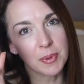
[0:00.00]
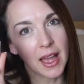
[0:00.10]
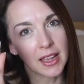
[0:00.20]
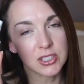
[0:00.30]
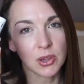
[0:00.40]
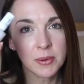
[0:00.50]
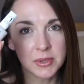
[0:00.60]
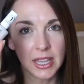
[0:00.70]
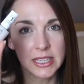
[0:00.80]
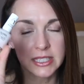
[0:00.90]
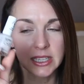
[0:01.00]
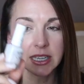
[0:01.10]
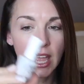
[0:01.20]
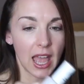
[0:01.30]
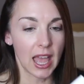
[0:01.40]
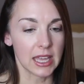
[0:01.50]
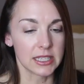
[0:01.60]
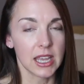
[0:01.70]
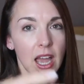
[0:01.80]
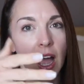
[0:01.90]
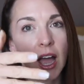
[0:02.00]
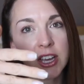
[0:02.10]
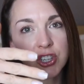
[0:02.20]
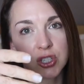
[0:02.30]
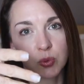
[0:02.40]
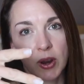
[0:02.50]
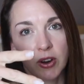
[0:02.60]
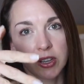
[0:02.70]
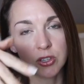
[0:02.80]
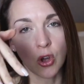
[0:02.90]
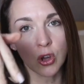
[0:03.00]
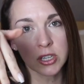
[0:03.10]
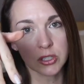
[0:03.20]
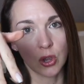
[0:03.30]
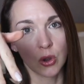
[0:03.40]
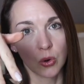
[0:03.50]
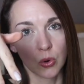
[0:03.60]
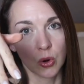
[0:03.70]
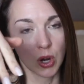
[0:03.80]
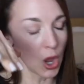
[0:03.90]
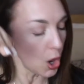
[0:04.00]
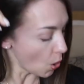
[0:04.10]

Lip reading: back, so I'm delighted. And I just wear it on its own